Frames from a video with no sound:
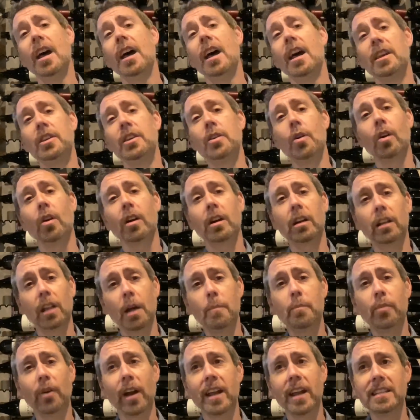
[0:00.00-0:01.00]
Your club
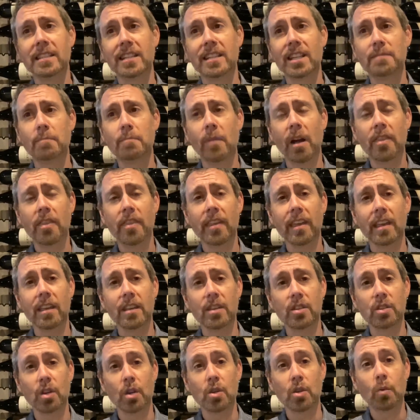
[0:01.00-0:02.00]
price this month
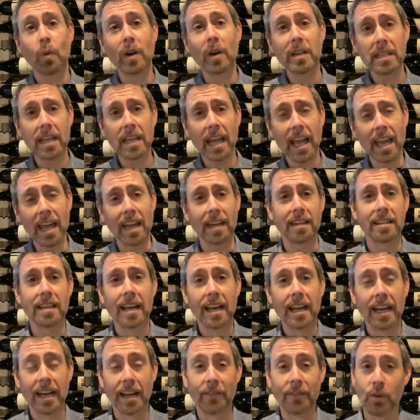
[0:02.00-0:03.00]
is $28.
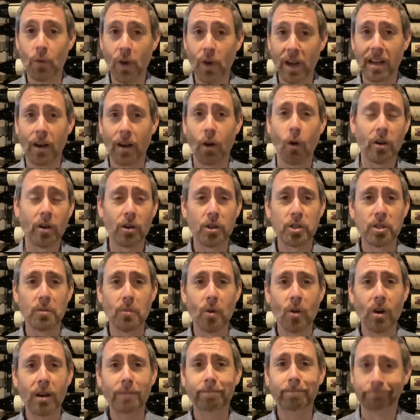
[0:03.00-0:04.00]
If you want to order some
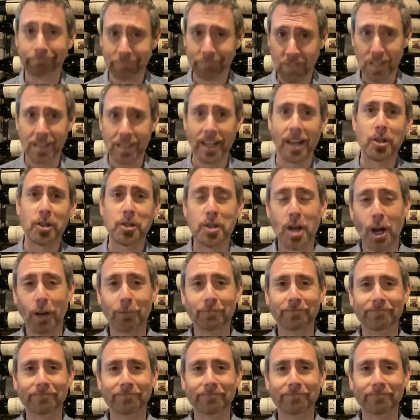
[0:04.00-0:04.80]
more, just let us know.